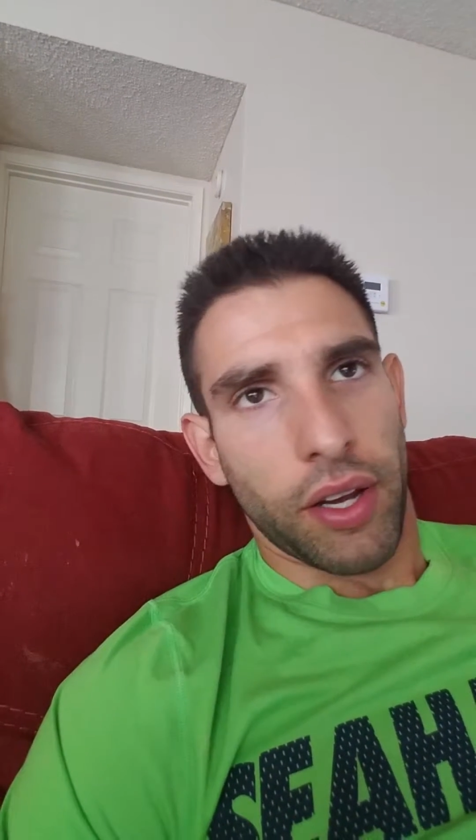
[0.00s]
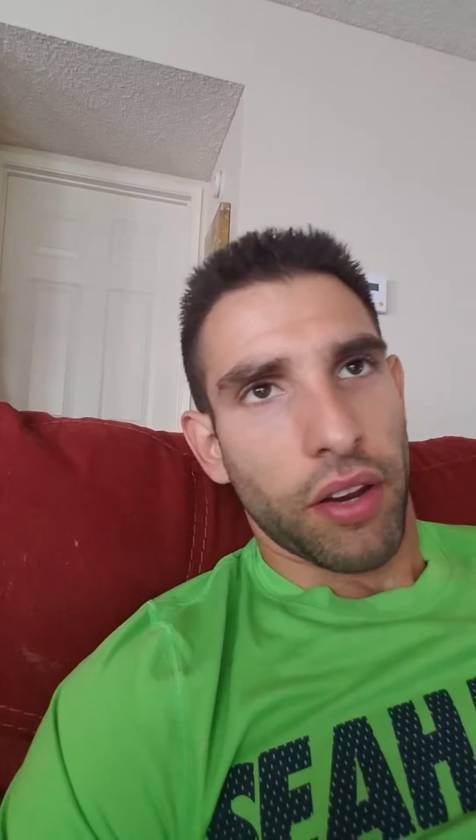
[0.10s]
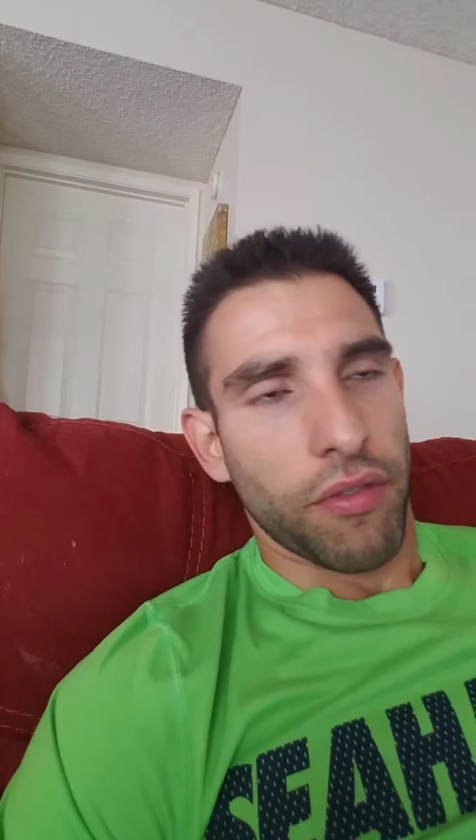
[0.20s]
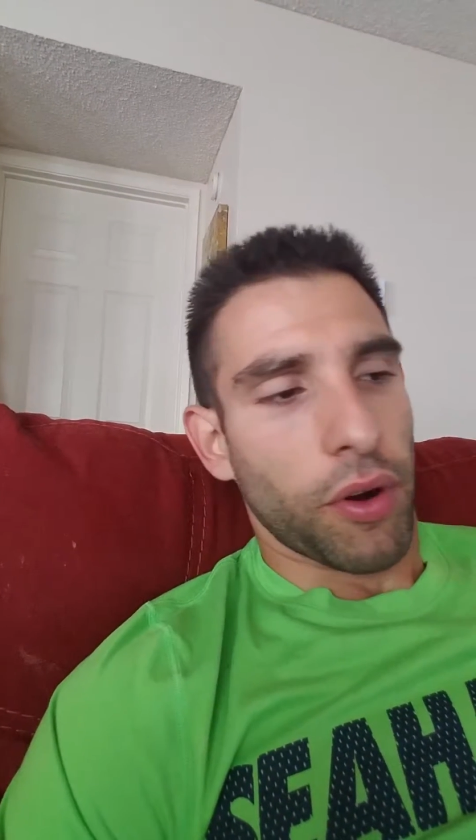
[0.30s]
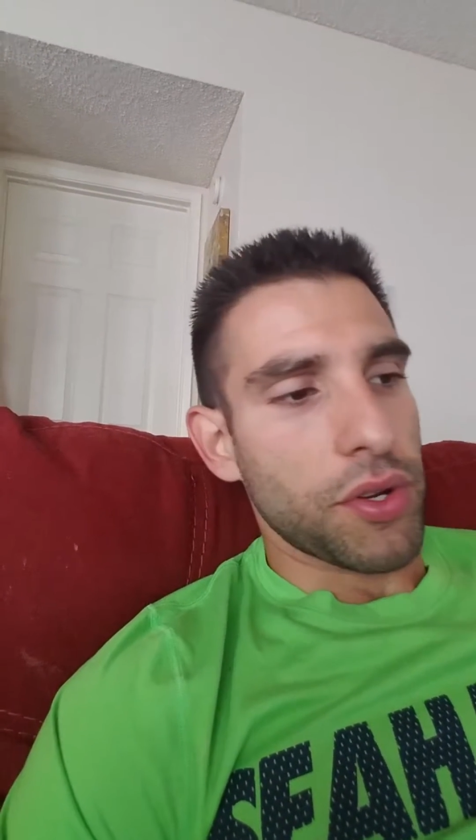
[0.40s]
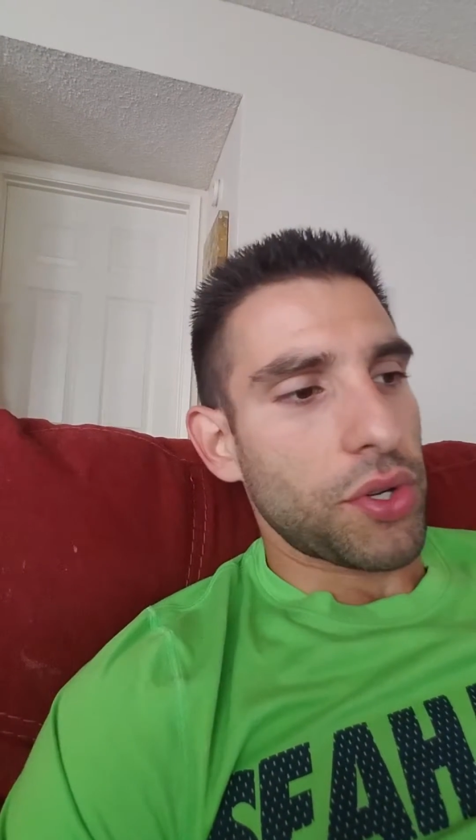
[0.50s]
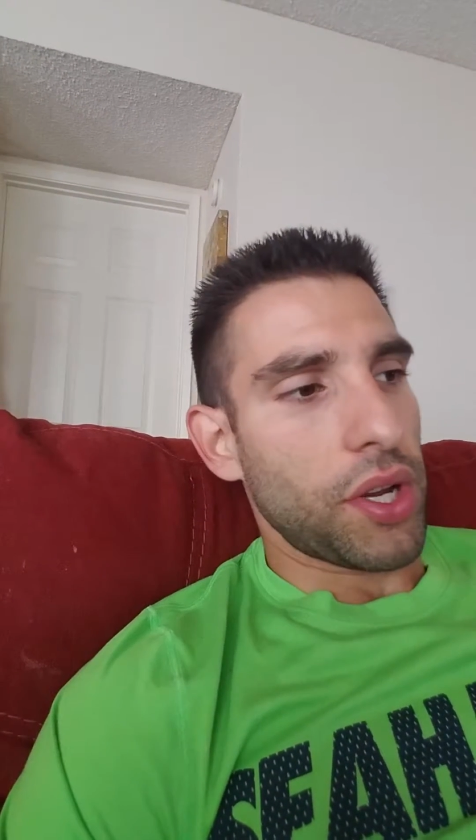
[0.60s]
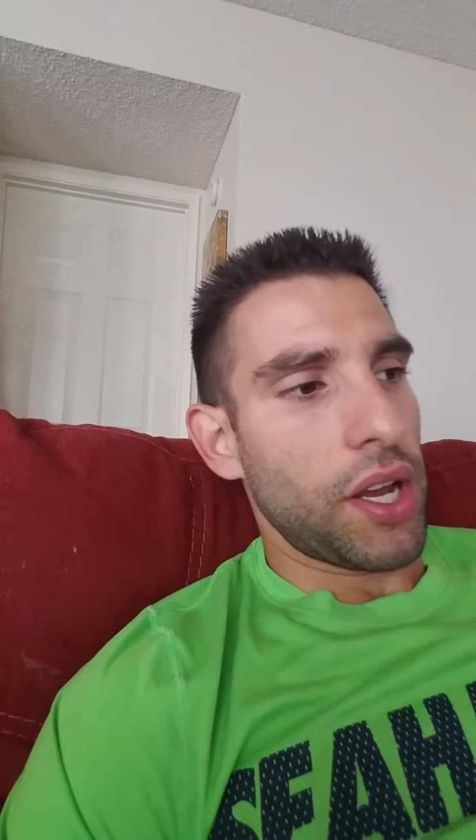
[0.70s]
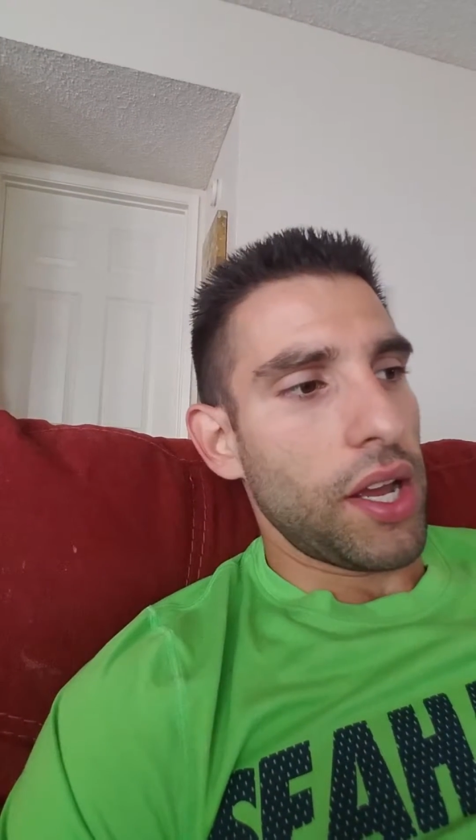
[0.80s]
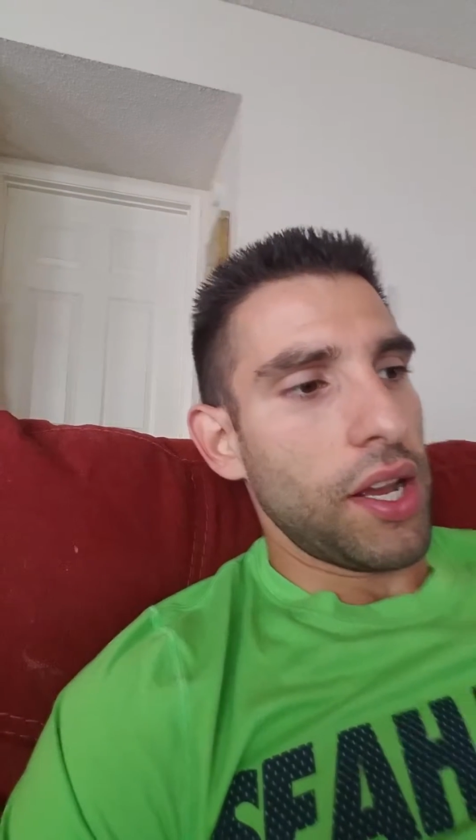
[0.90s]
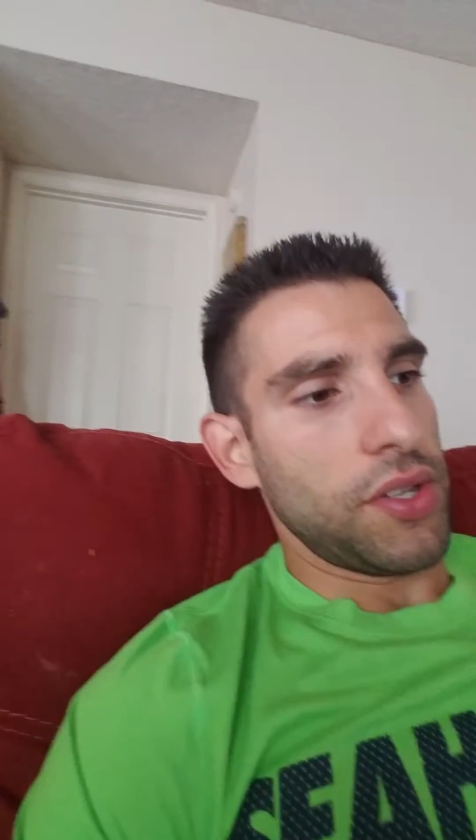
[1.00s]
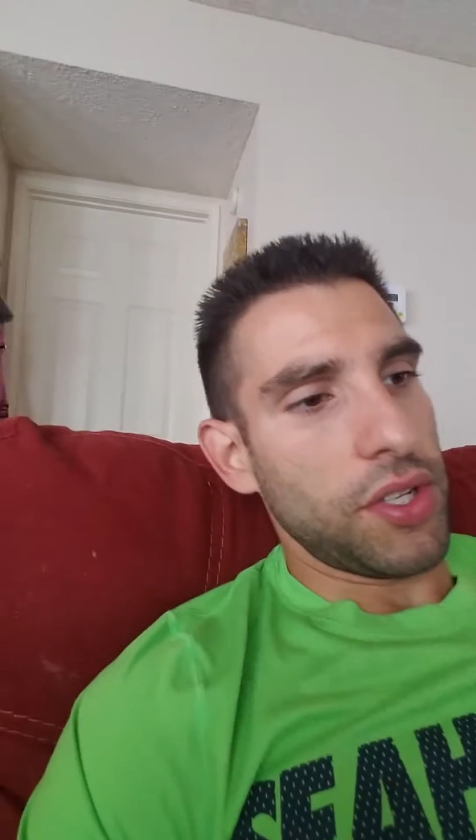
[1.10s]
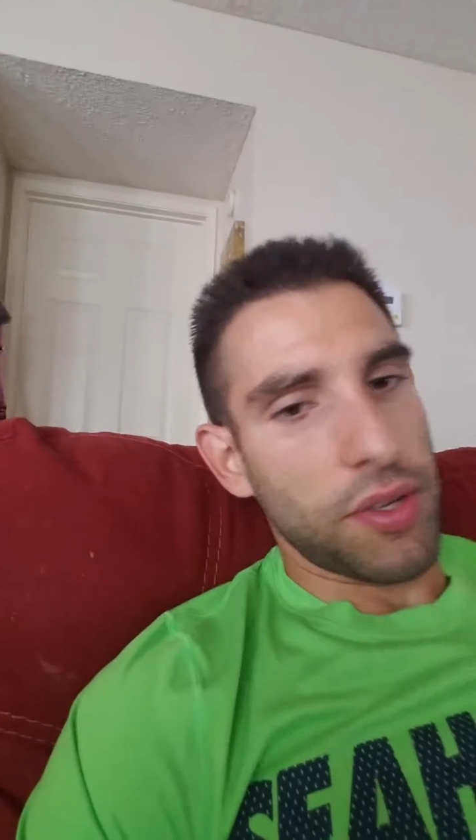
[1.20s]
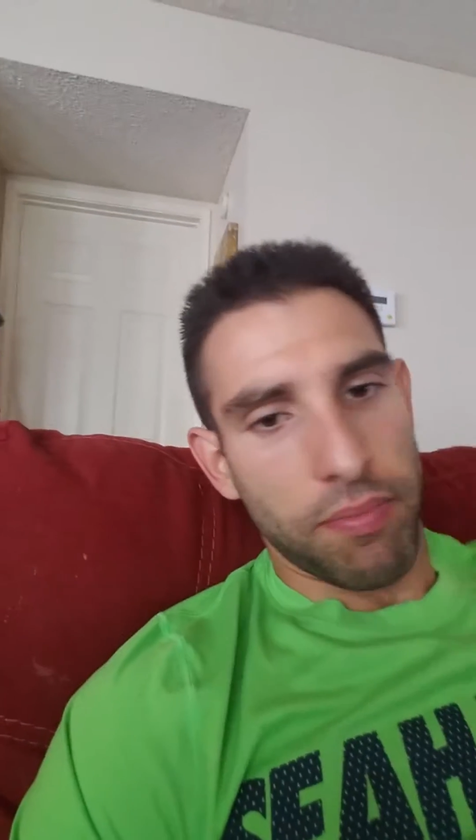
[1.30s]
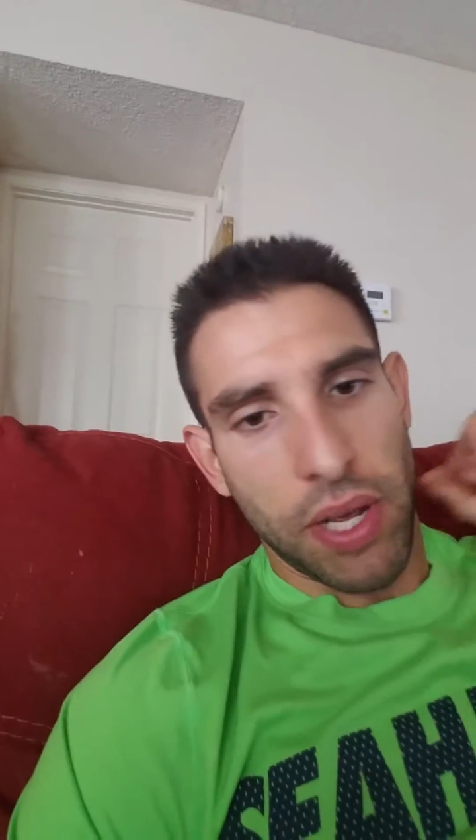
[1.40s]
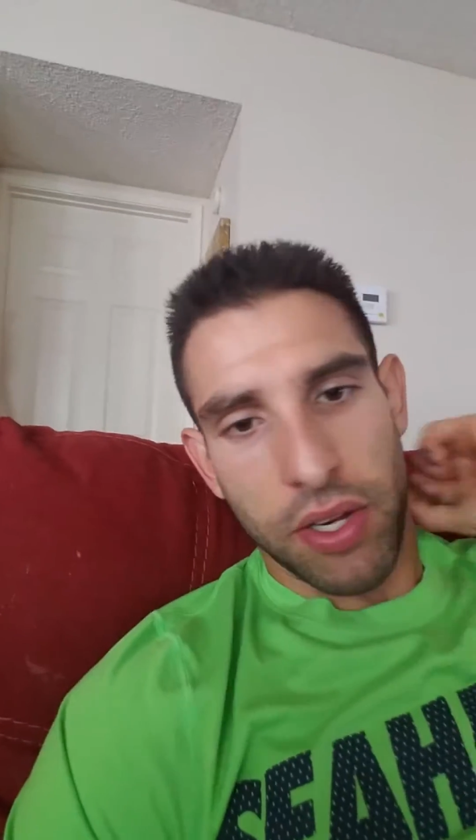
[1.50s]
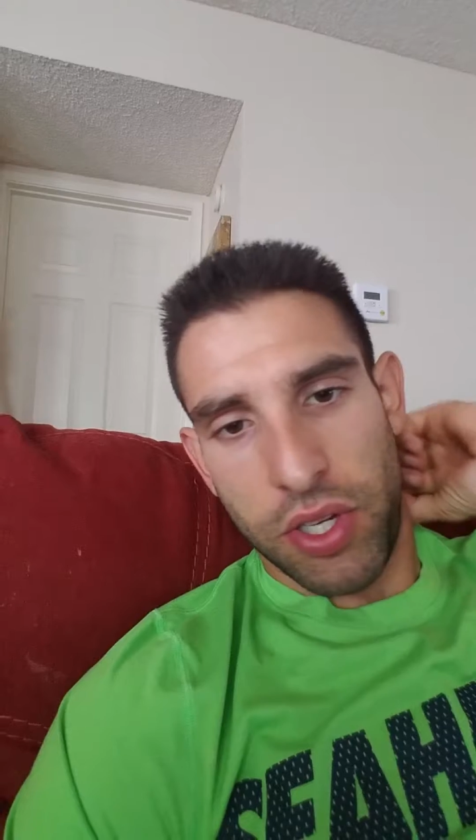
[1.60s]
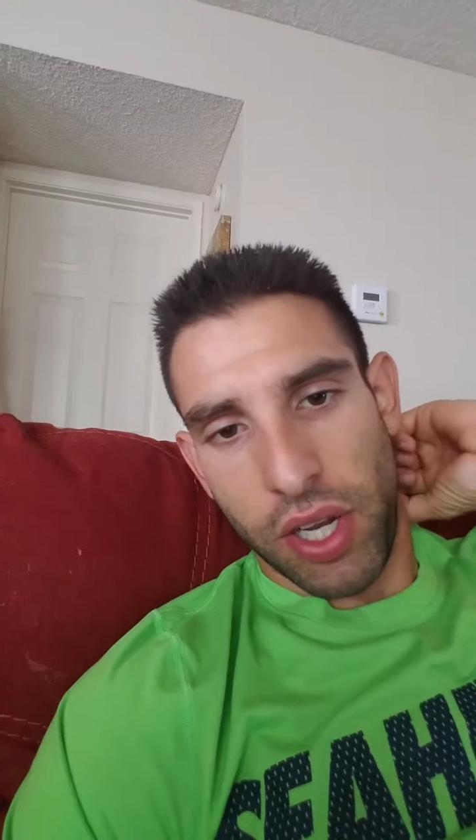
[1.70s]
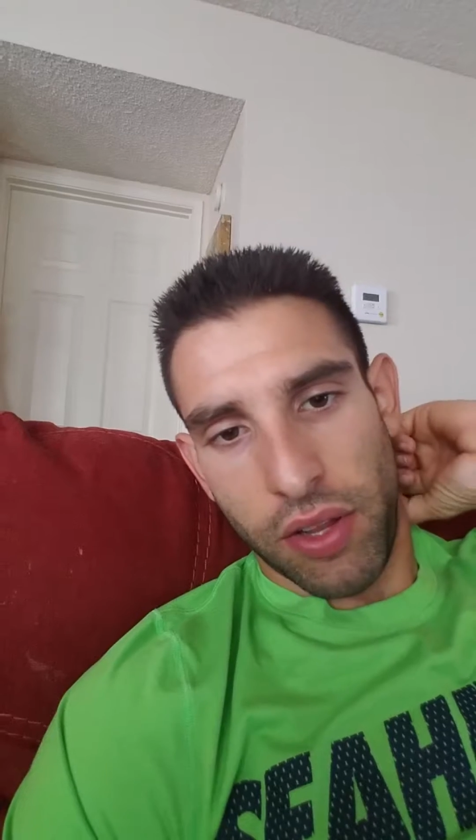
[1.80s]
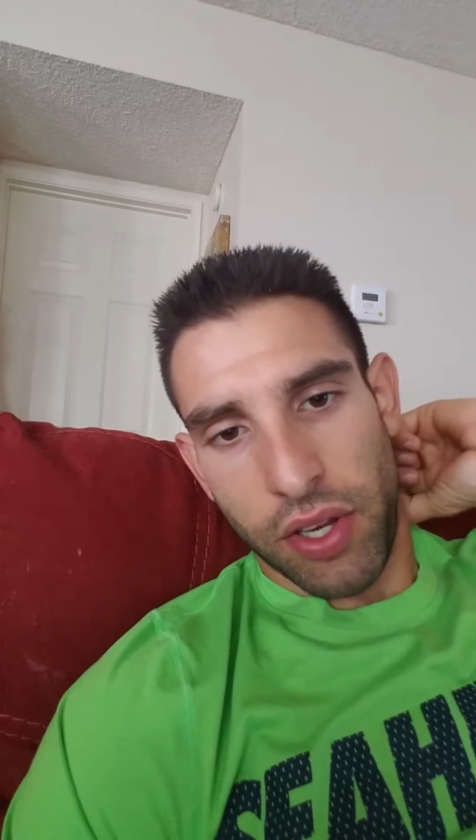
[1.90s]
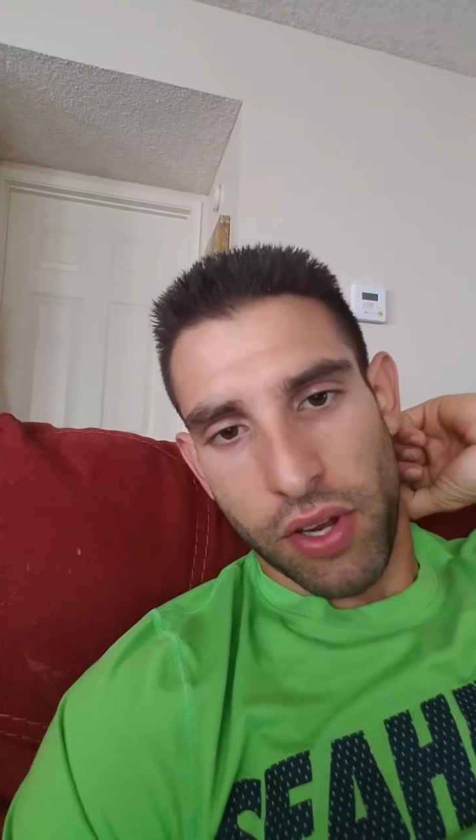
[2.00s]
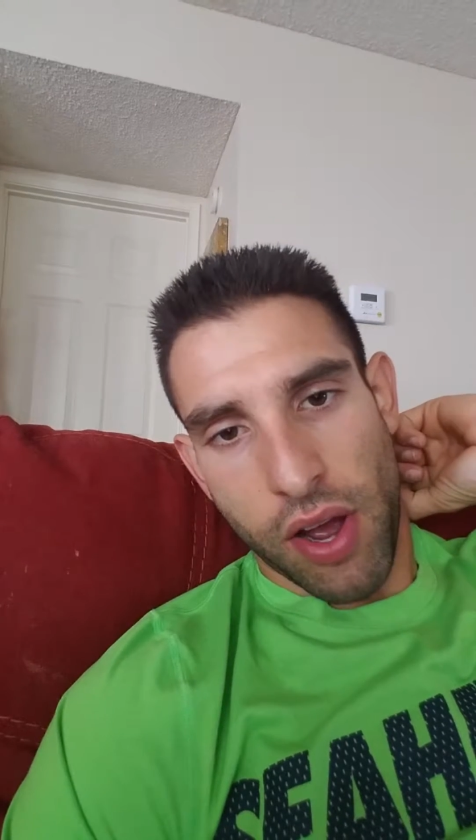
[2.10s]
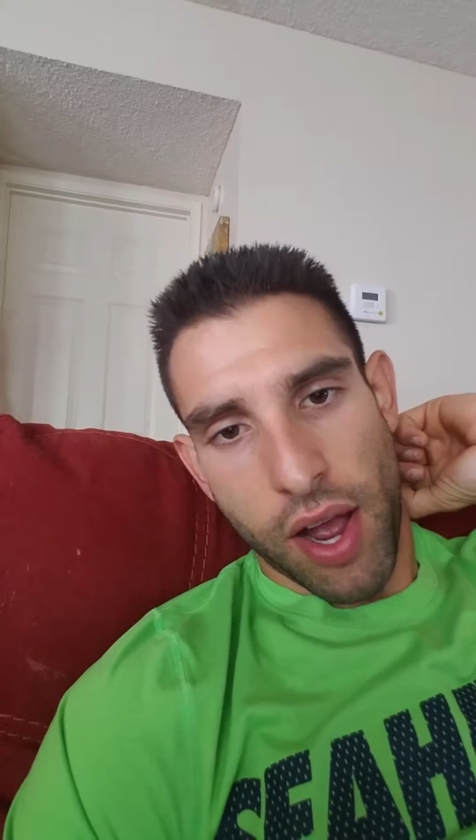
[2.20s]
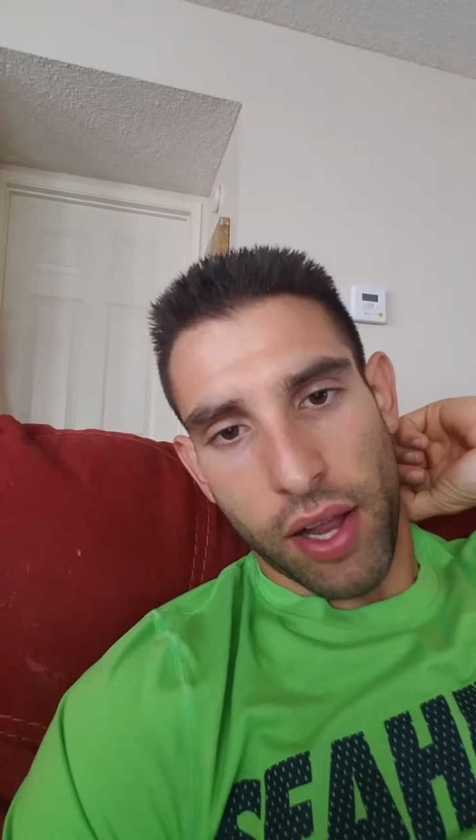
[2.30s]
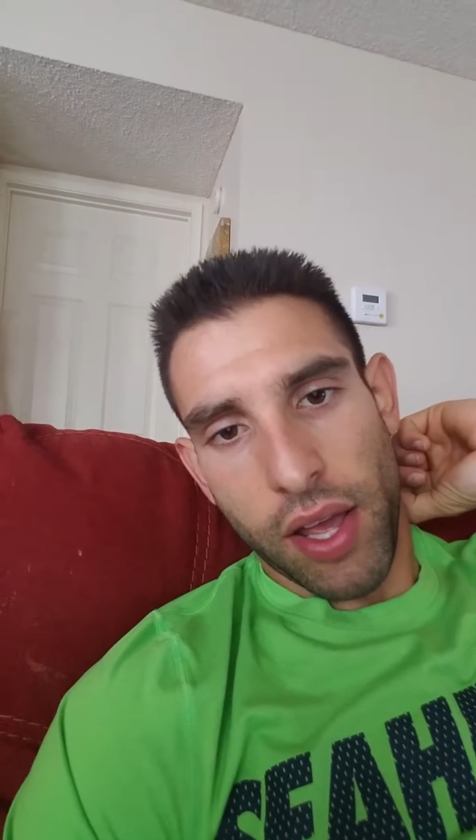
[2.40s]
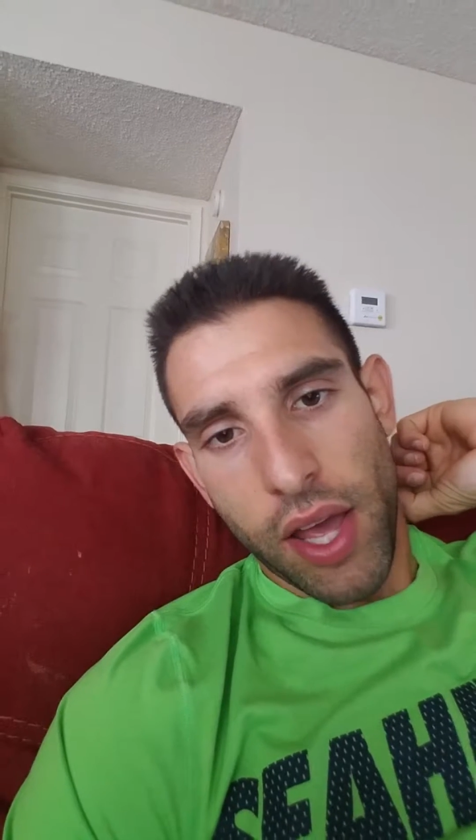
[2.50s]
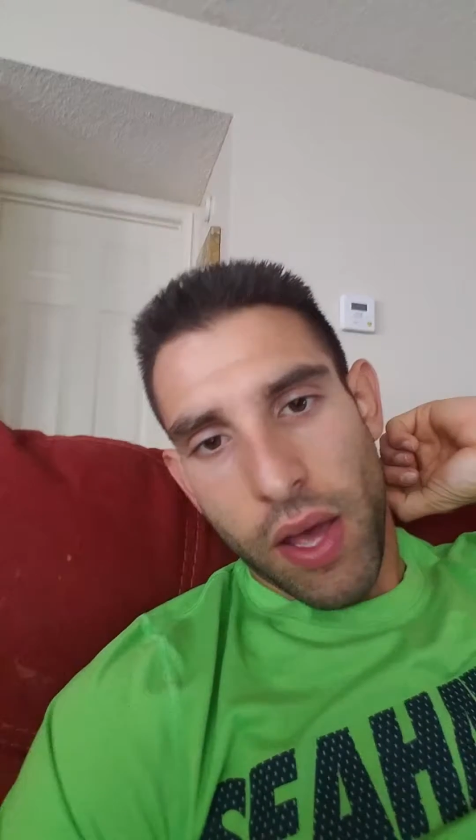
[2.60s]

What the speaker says: conversely, is it's pinching the dog.